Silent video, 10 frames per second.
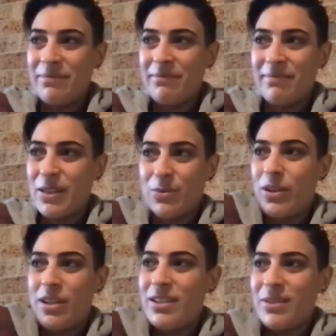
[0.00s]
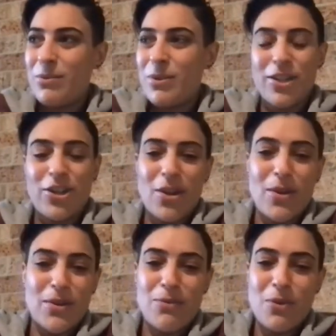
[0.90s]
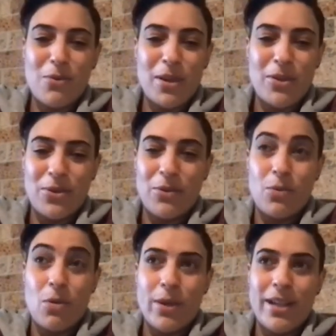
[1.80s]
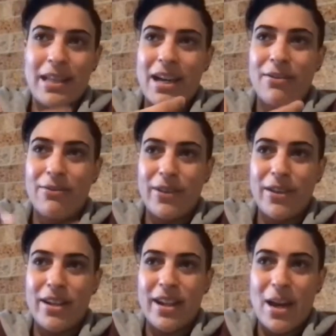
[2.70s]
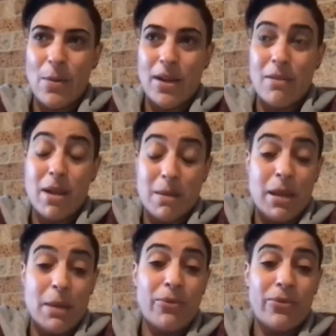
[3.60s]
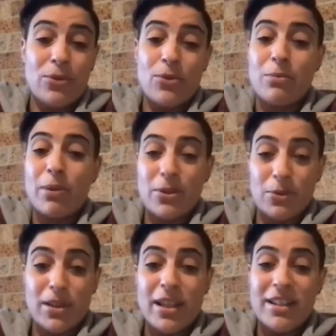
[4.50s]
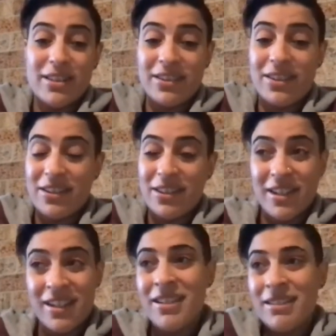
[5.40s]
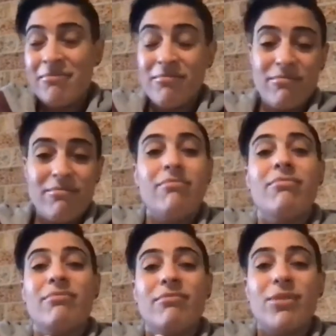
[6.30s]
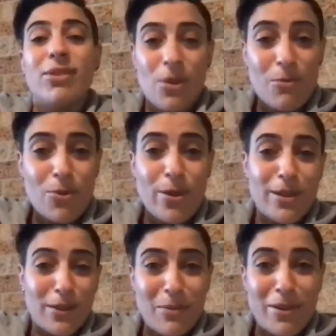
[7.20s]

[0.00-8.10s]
that's what it is. We are showing them what we do, what we love, and how we can make people feel good by doing that. So Drummer Queens is my